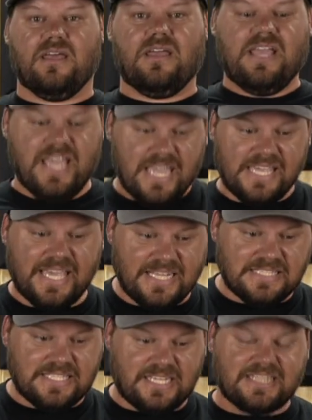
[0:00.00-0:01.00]
he
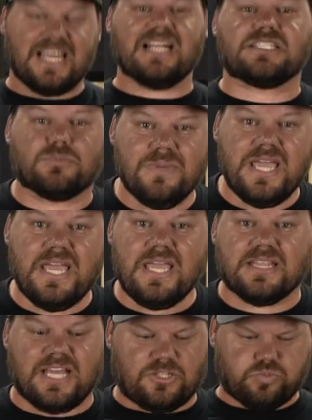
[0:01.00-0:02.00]
gets it. That's me.
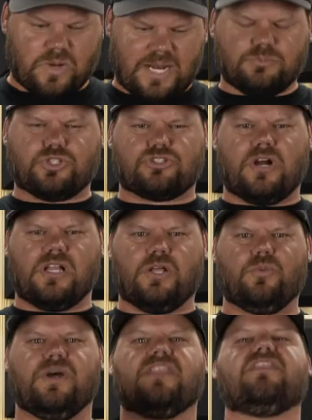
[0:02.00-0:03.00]
That's what I'm
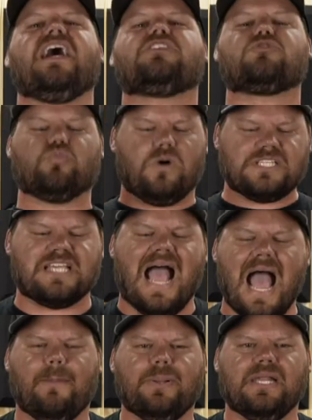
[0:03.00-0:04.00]
struggling with. That's what's
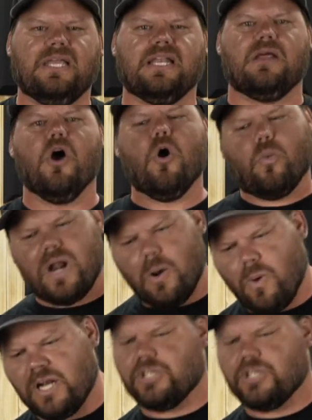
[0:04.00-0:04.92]
happening. What I want to